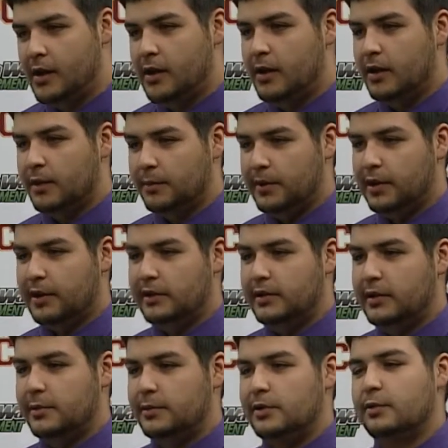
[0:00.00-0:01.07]
All-American
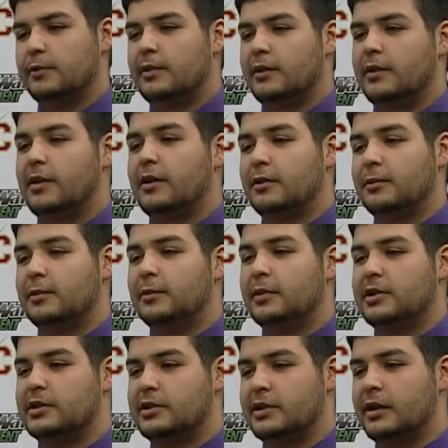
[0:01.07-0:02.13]
Team. You won the honorable
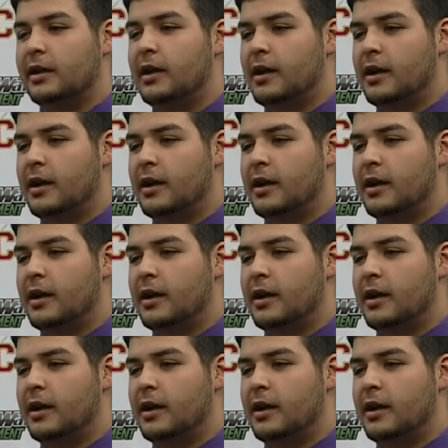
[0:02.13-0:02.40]
mention.